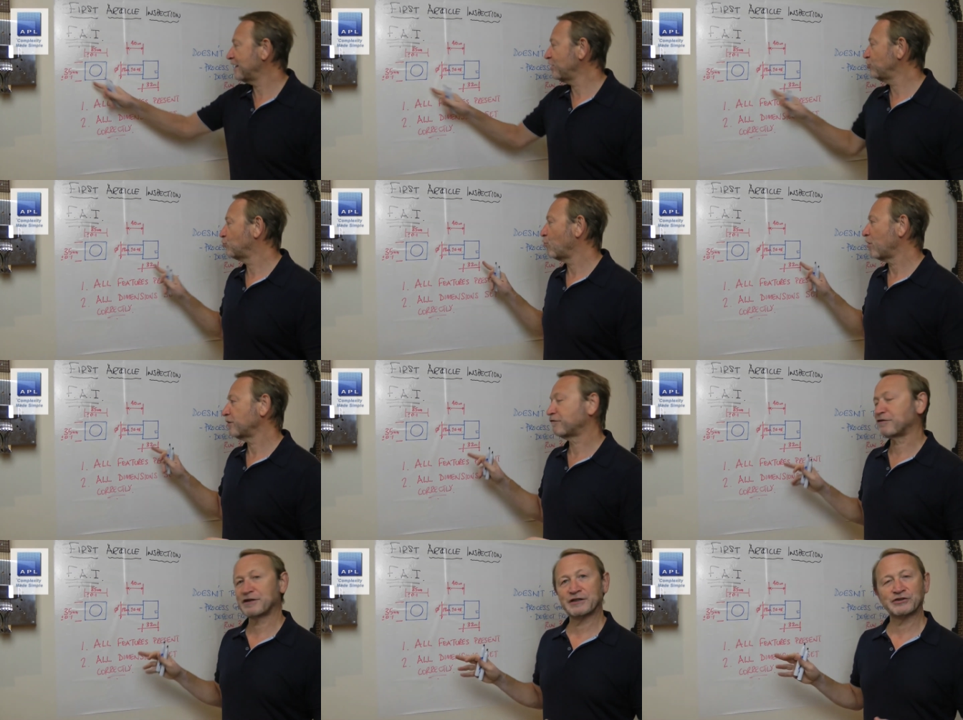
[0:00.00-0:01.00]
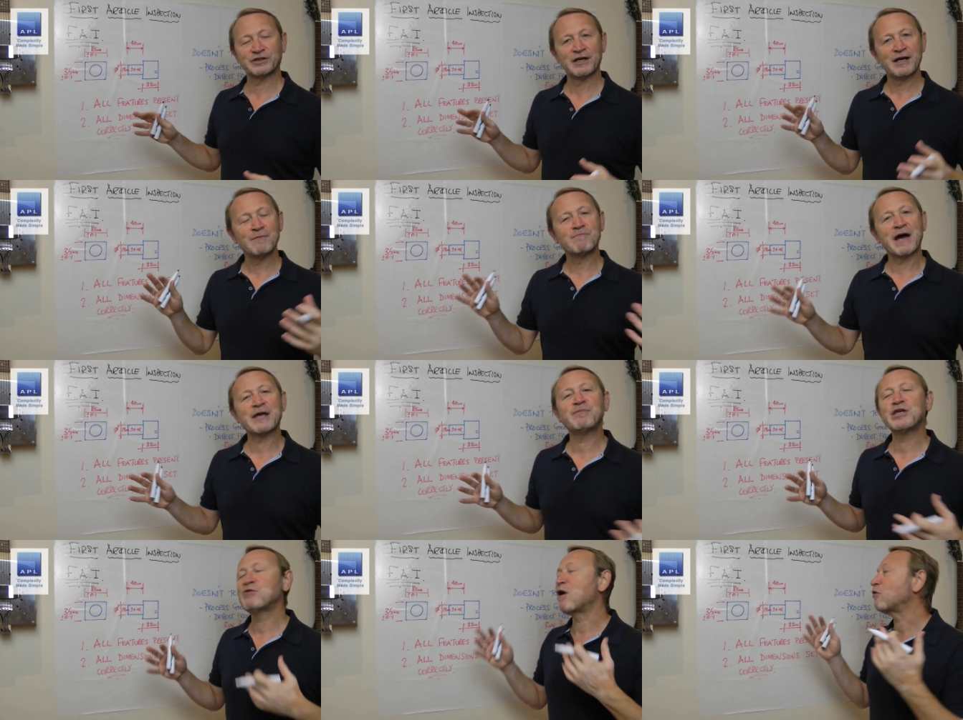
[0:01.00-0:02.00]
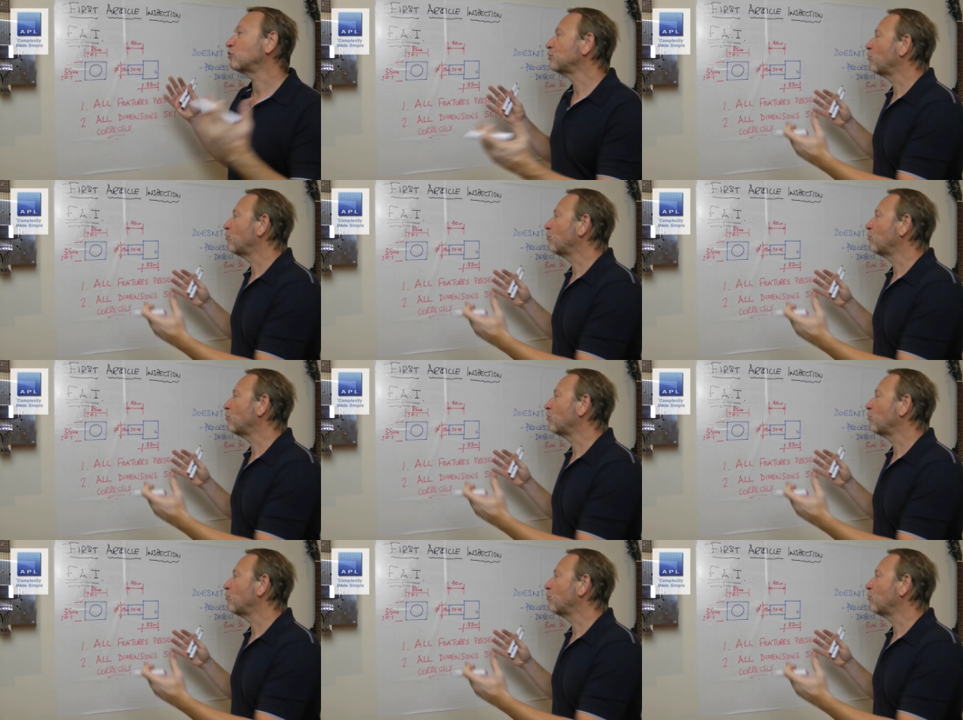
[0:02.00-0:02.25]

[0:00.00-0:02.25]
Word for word: each one of these. Maybe you only